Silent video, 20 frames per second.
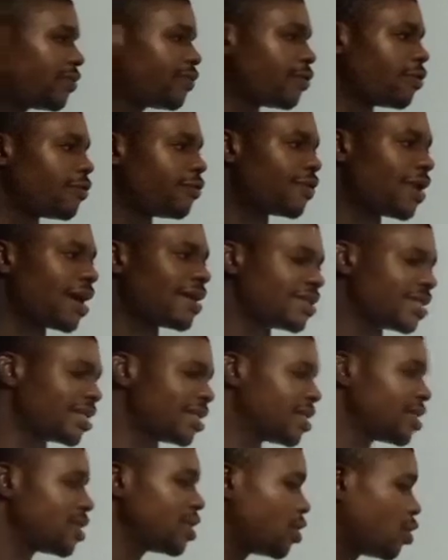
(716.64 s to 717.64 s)
4, 5, 6.
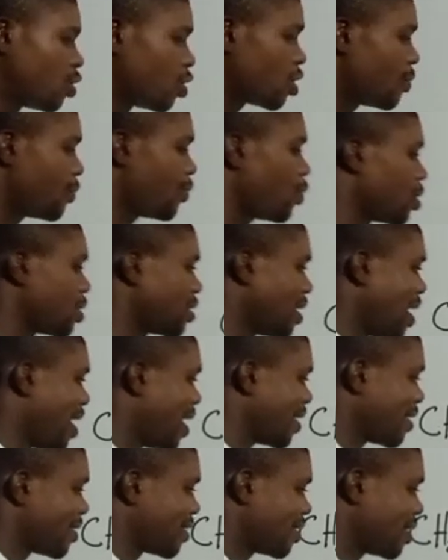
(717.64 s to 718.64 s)
It's going to be what?
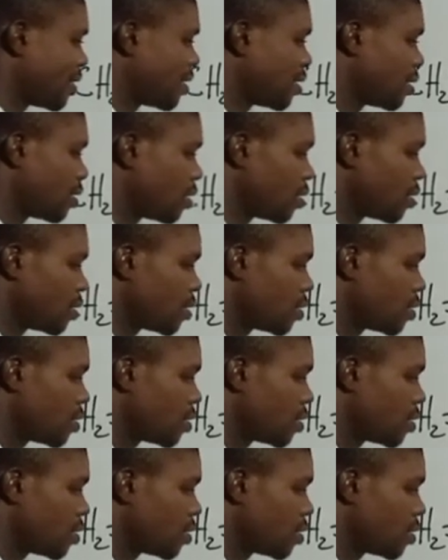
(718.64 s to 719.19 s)
Hexene.